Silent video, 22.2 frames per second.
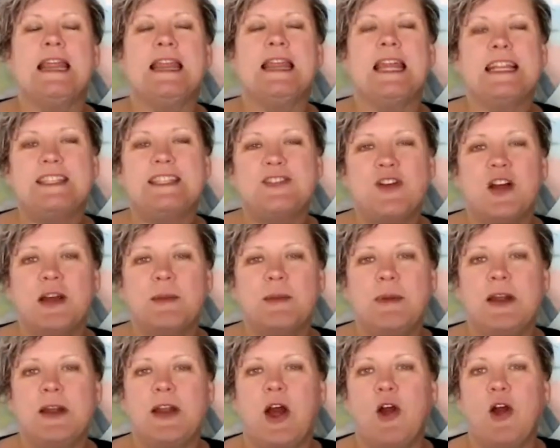Let's talk
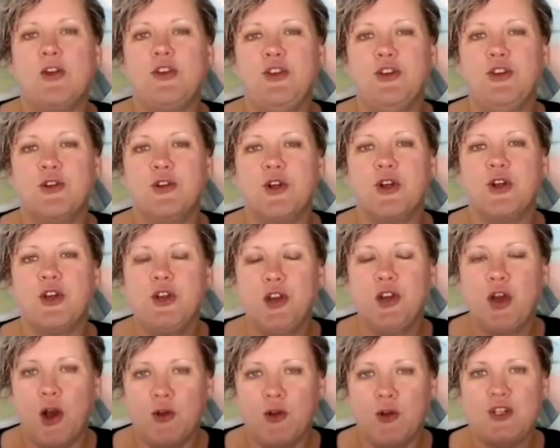about how your
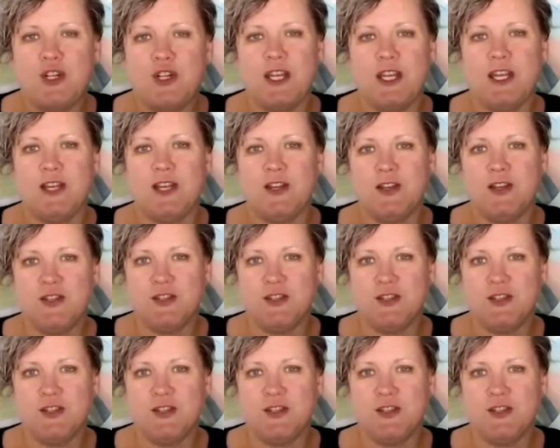coaching